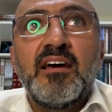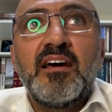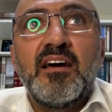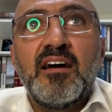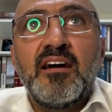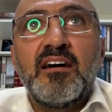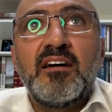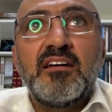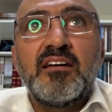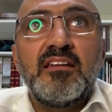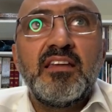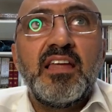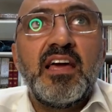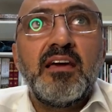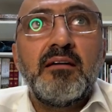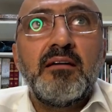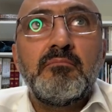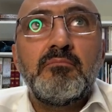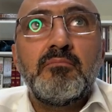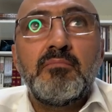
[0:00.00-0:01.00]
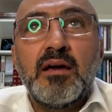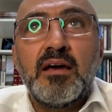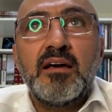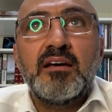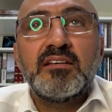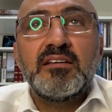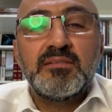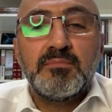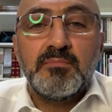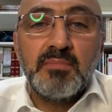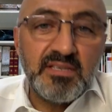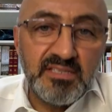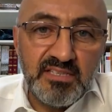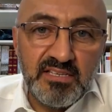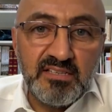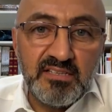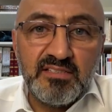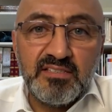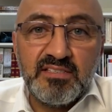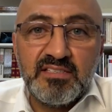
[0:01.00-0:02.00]
Her name is
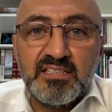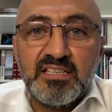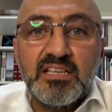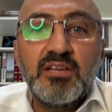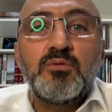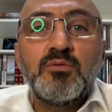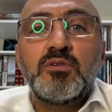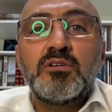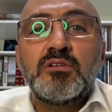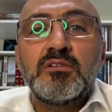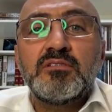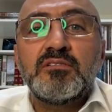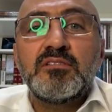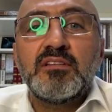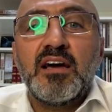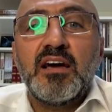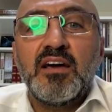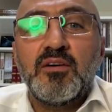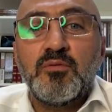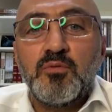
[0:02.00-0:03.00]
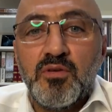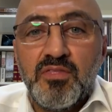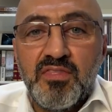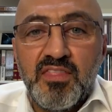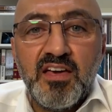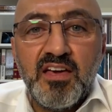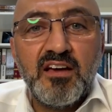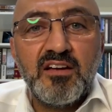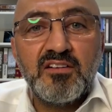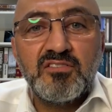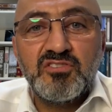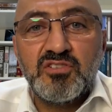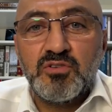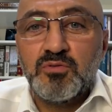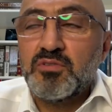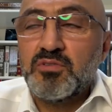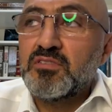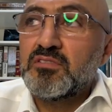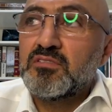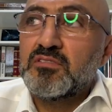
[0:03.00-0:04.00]
Mrs. Stewart. I went there. She
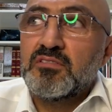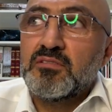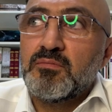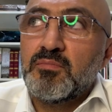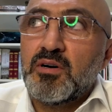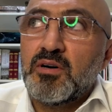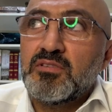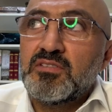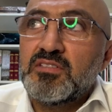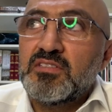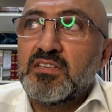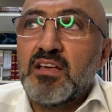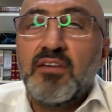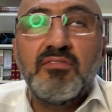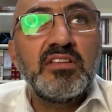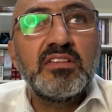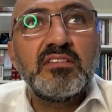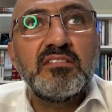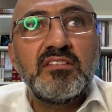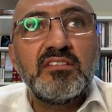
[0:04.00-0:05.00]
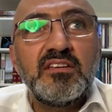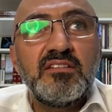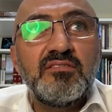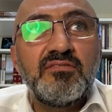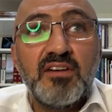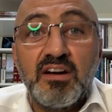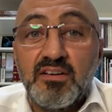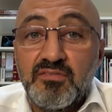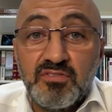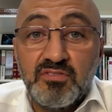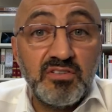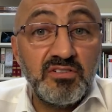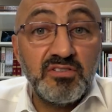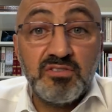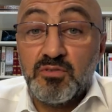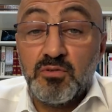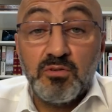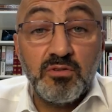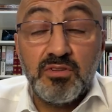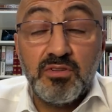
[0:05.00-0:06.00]
was about 75
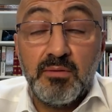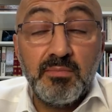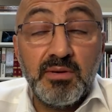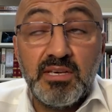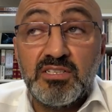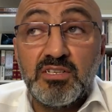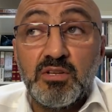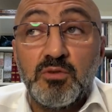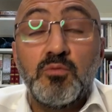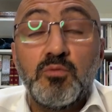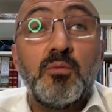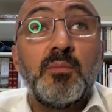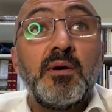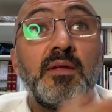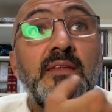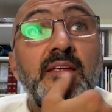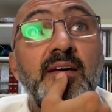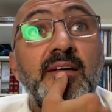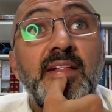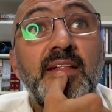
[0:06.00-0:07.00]
years old, amazing woman.